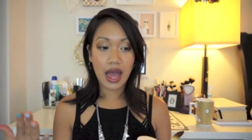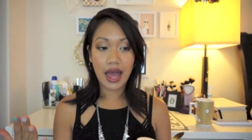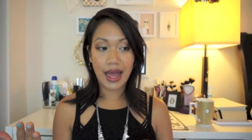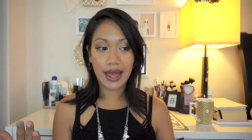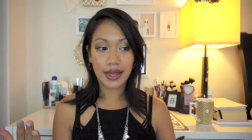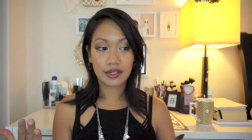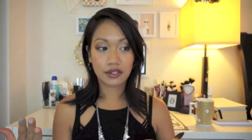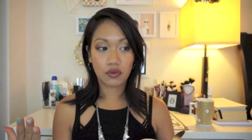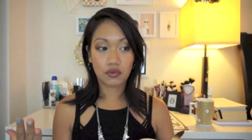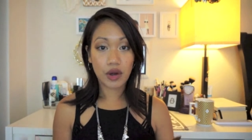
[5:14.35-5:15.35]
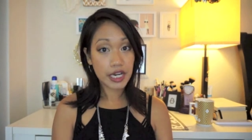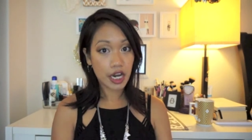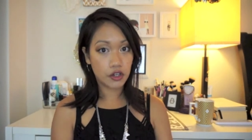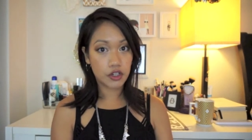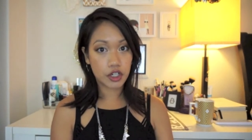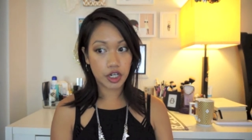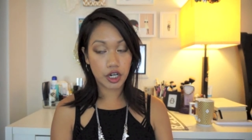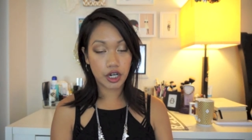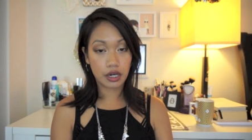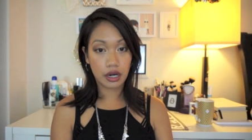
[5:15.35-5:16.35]
and run it
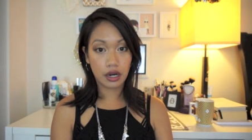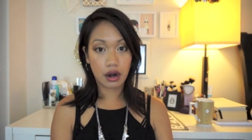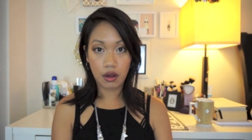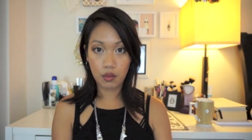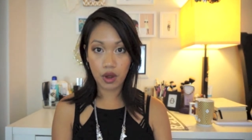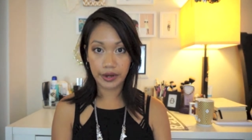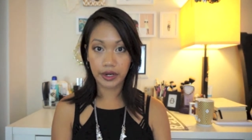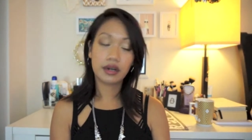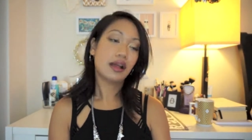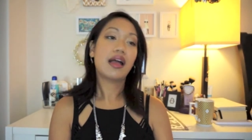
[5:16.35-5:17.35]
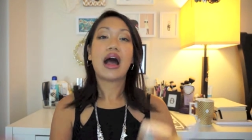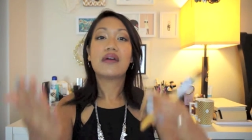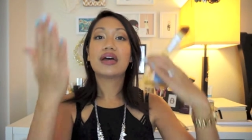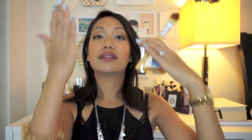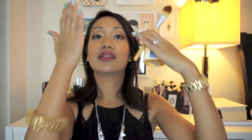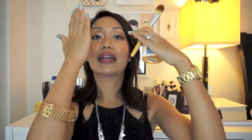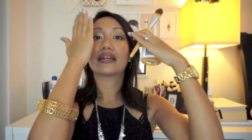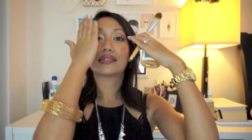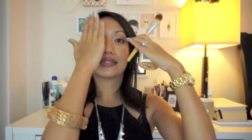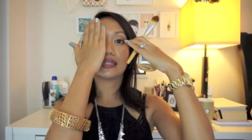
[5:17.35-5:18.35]
under hot water and then let it
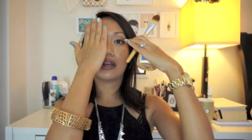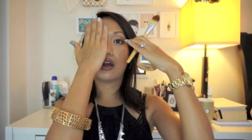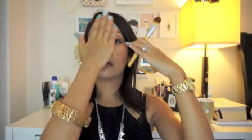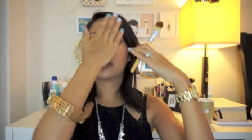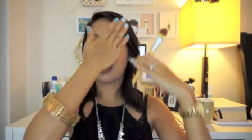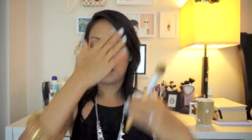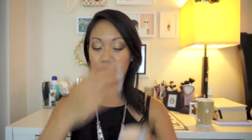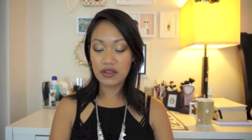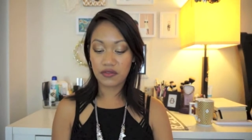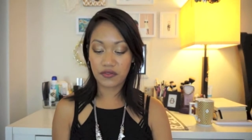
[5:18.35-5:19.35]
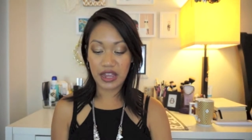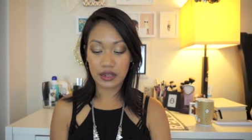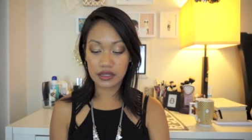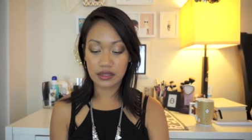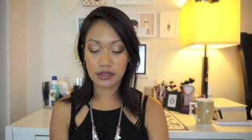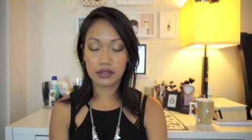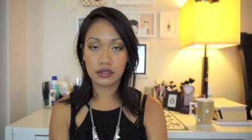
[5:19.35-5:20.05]
sit on top of my face